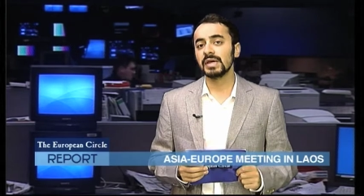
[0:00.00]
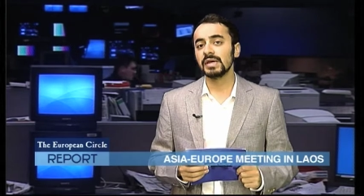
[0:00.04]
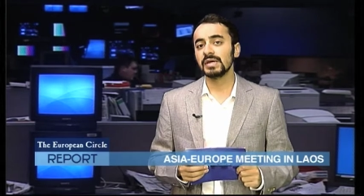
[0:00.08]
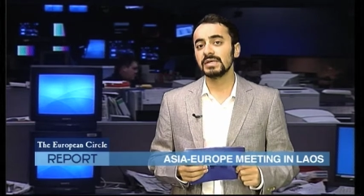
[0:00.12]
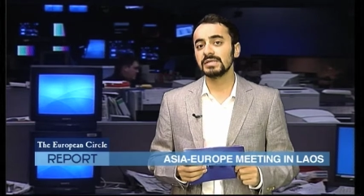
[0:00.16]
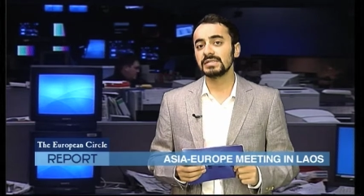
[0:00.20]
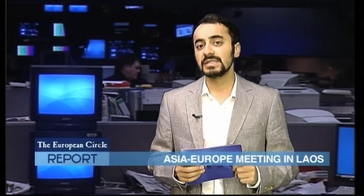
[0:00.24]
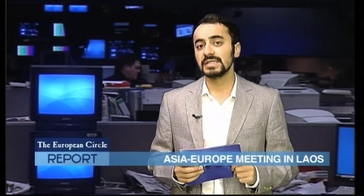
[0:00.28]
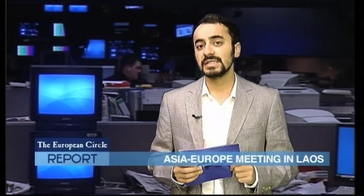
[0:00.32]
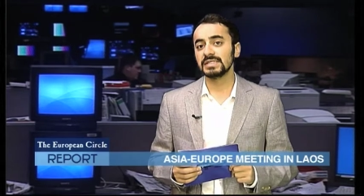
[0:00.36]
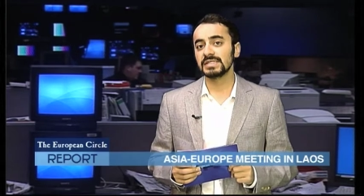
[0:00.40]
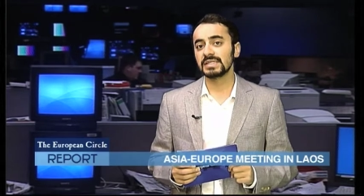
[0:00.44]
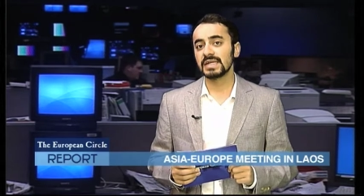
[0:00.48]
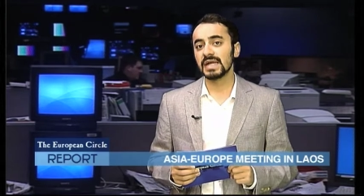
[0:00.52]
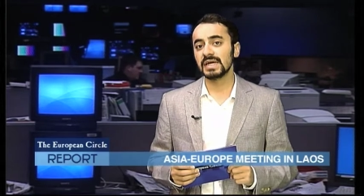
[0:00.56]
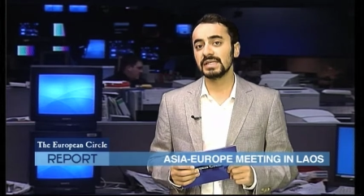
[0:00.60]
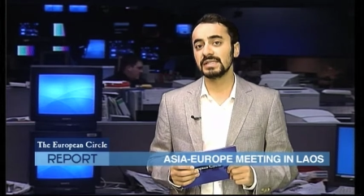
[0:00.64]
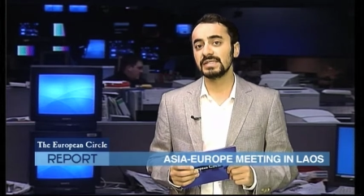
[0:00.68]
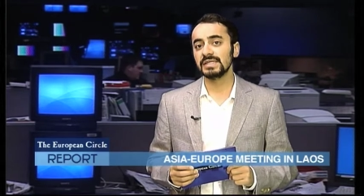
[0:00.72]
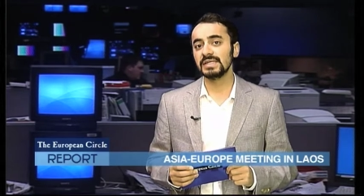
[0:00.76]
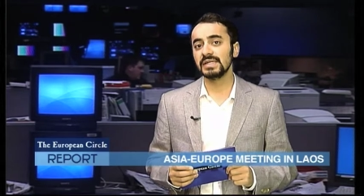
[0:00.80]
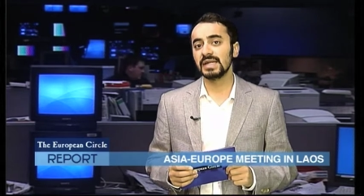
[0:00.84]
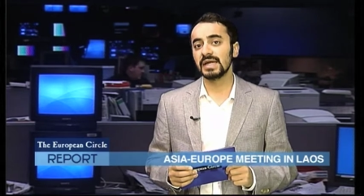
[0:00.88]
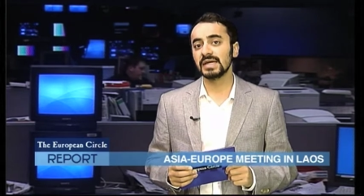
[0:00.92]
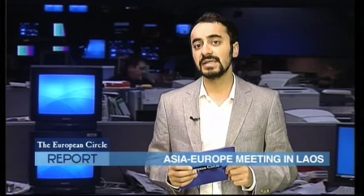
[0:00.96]
Since
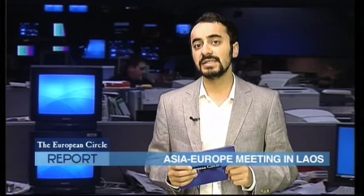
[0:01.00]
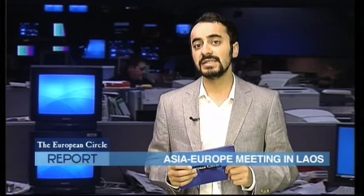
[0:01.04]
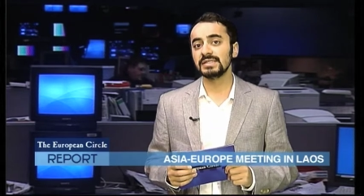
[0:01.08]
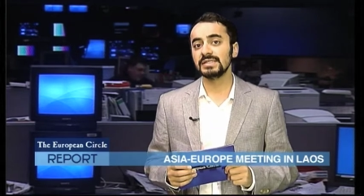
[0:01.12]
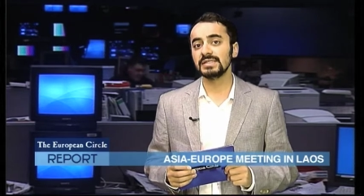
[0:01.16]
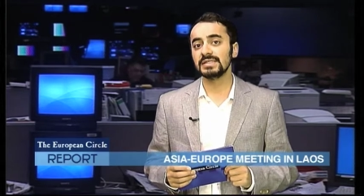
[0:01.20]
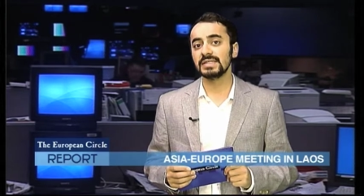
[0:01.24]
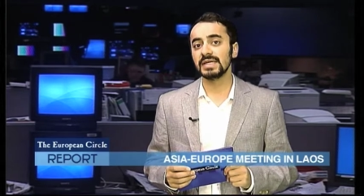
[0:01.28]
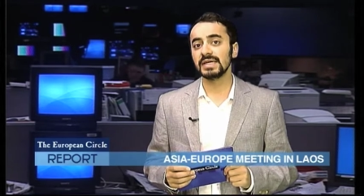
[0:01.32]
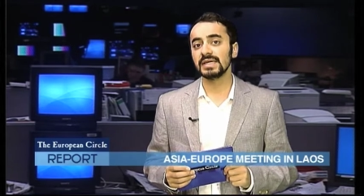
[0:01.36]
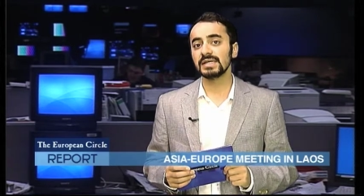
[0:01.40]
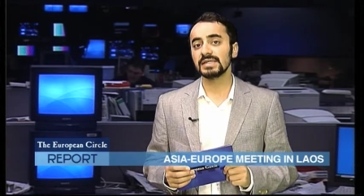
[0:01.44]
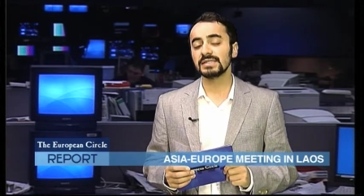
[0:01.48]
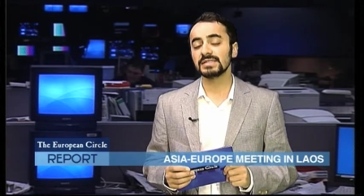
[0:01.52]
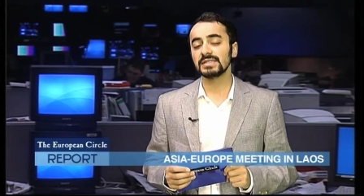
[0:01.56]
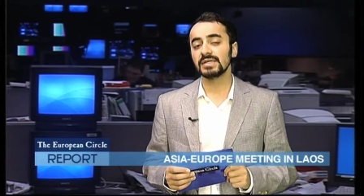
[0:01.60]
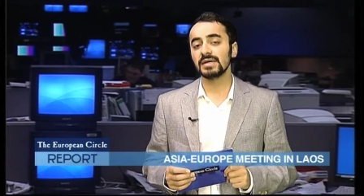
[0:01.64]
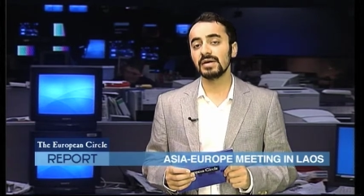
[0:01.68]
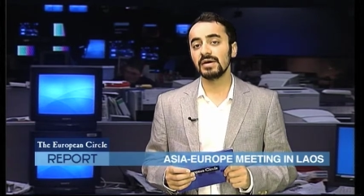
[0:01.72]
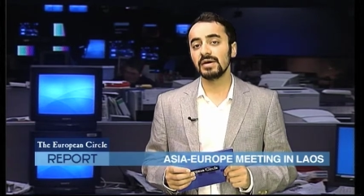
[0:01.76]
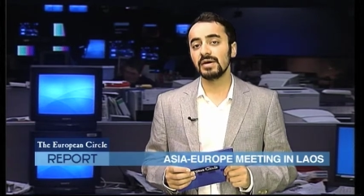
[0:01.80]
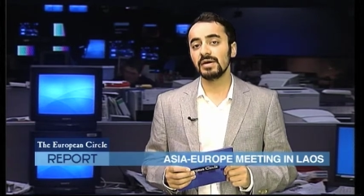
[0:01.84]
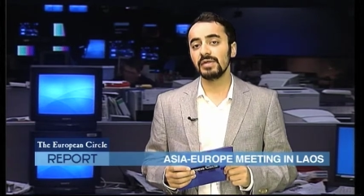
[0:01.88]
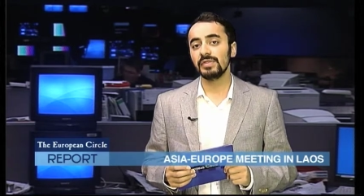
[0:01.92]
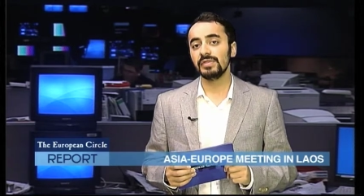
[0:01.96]
1996,
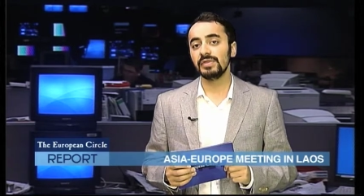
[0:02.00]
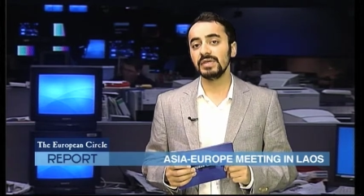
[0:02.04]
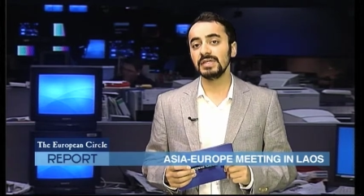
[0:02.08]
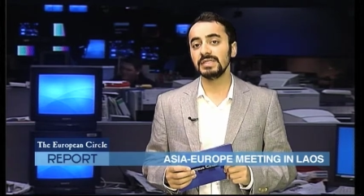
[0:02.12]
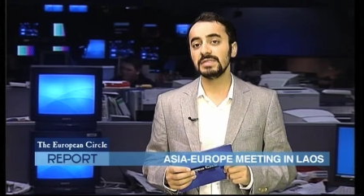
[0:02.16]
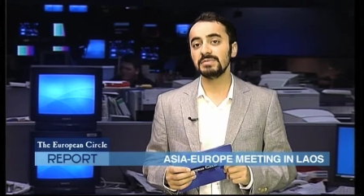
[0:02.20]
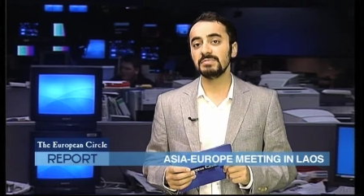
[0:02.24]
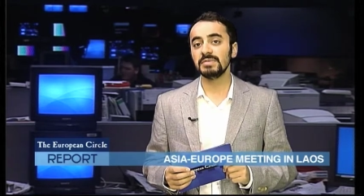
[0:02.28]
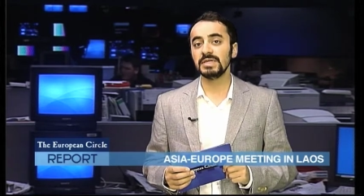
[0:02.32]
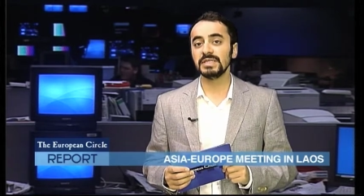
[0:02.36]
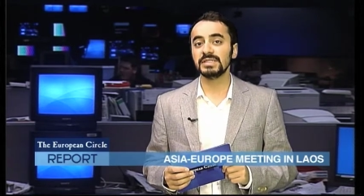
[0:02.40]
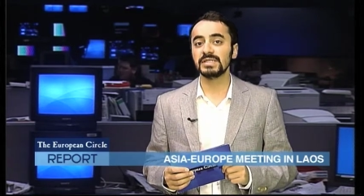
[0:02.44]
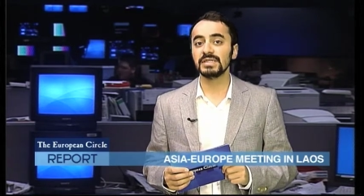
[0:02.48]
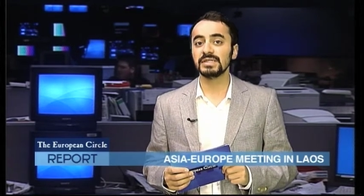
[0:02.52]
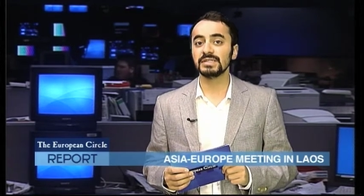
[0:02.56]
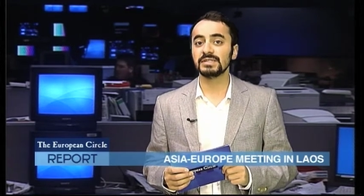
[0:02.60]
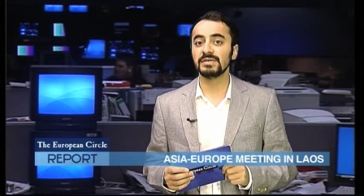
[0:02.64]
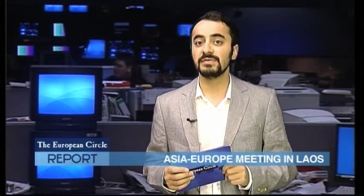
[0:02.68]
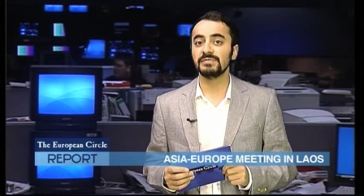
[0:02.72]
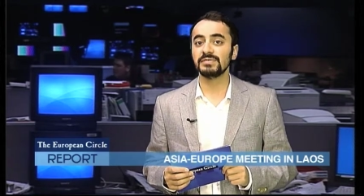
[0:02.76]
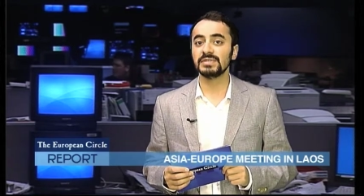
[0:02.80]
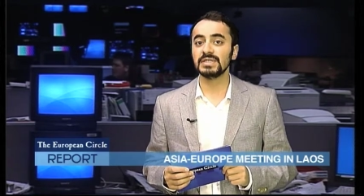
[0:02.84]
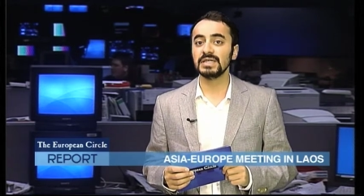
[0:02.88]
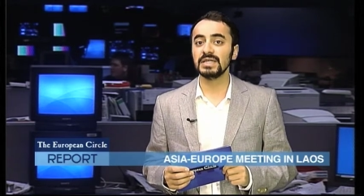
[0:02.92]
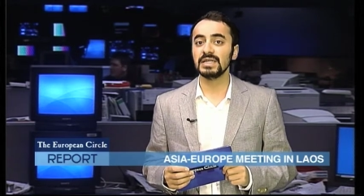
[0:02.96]
these meetings
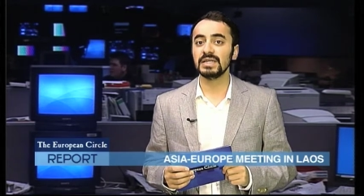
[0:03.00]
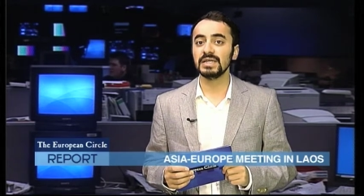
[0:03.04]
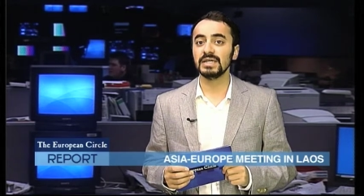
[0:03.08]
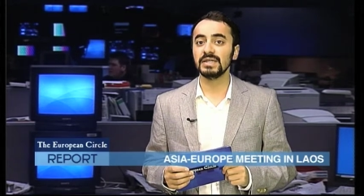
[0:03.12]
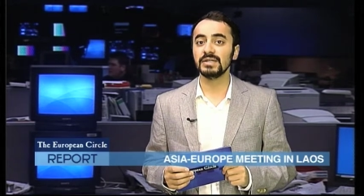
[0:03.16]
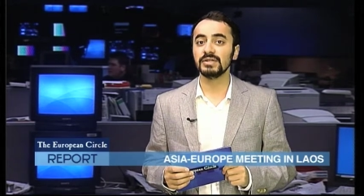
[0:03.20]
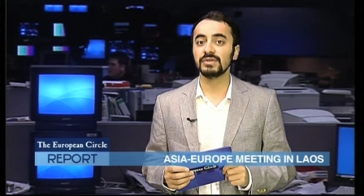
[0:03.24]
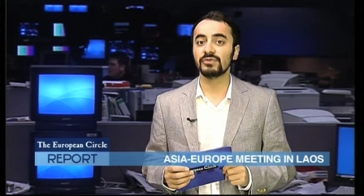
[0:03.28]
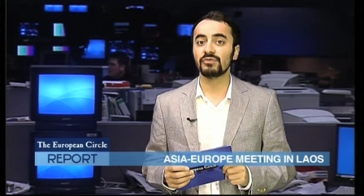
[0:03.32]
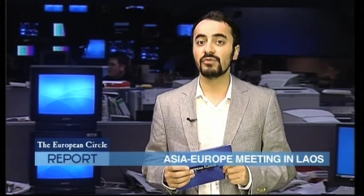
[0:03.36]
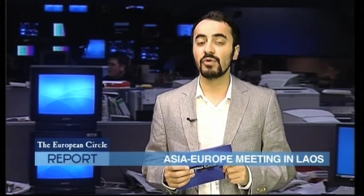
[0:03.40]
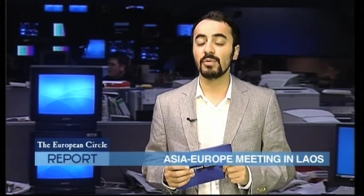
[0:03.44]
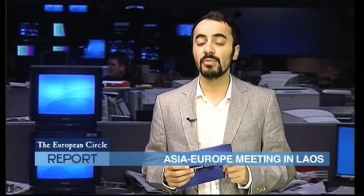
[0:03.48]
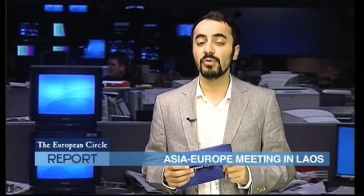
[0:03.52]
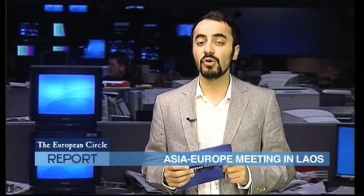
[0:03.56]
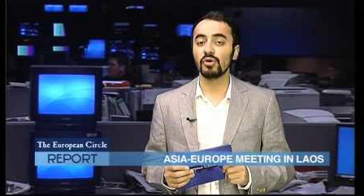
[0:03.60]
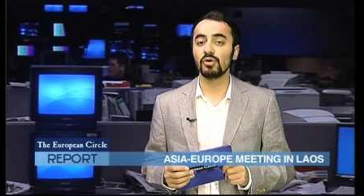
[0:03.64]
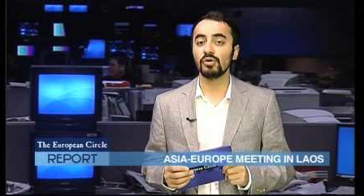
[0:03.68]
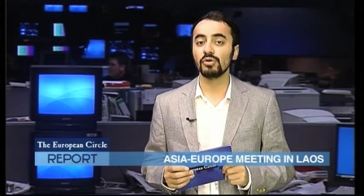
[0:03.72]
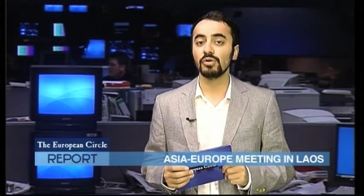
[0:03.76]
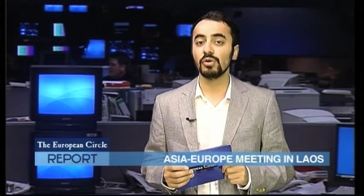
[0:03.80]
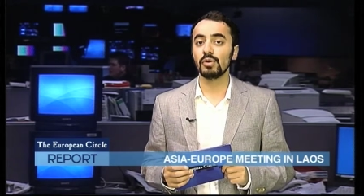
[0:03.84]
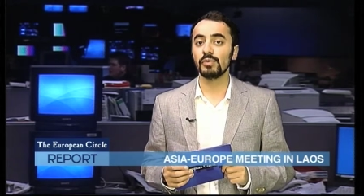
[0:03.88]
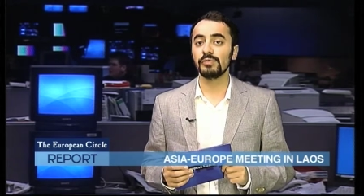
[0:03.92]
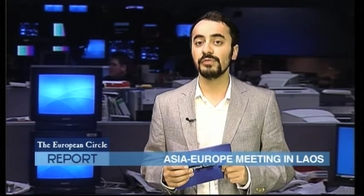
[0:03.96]
have seen leaders from
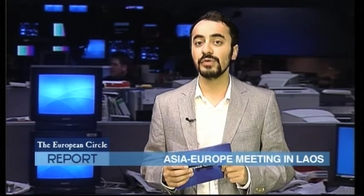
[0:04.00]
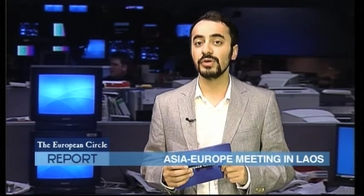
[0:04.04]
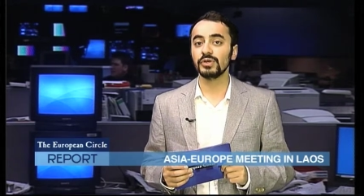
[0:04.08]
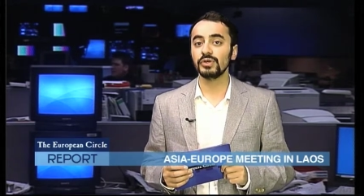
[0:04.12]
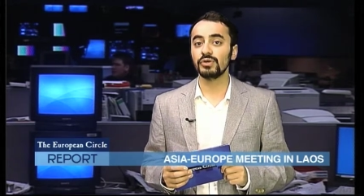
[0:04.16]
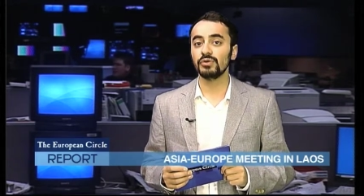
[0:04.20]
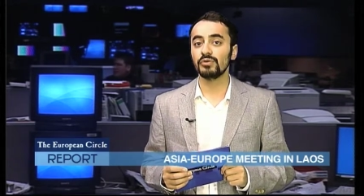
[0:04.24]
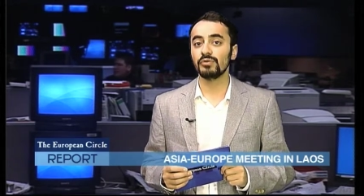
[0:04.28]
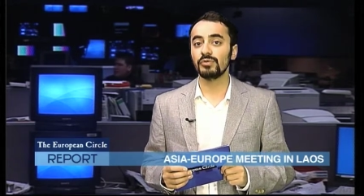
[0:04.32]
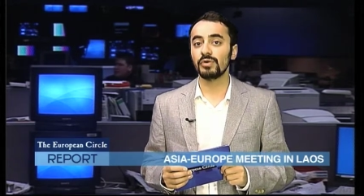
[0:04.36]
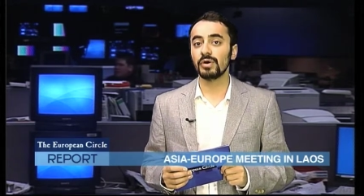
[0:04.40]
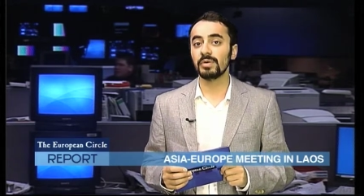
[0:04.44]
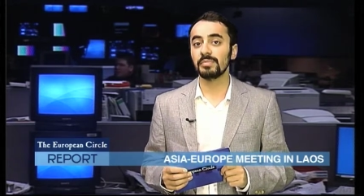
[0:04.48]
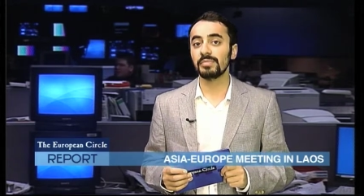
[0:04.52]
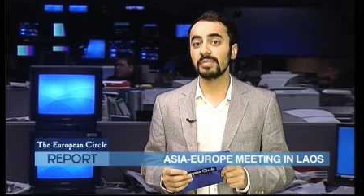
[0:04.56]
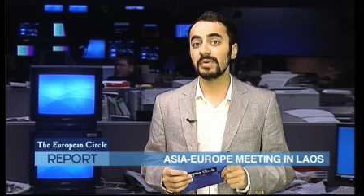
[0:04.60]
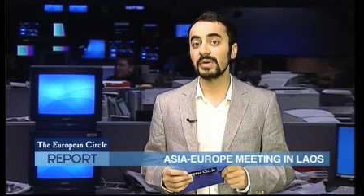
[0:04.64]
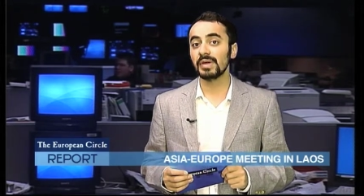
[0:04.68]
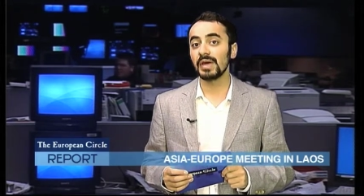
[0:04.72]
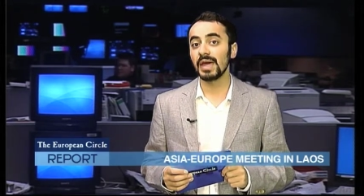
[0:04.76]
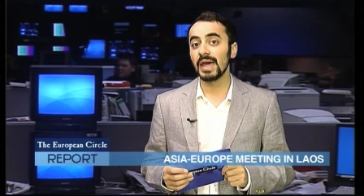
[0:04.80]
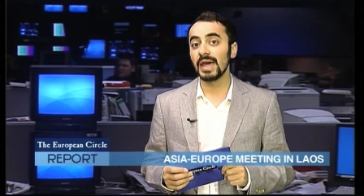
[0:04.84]
all over Europe,